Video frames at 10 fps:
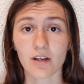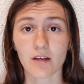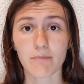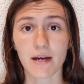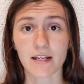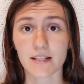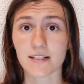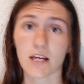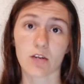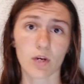But I
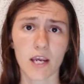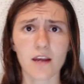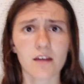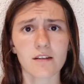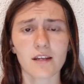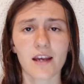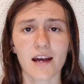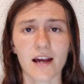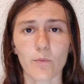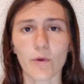said, okay.
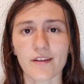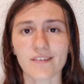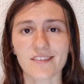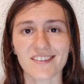I went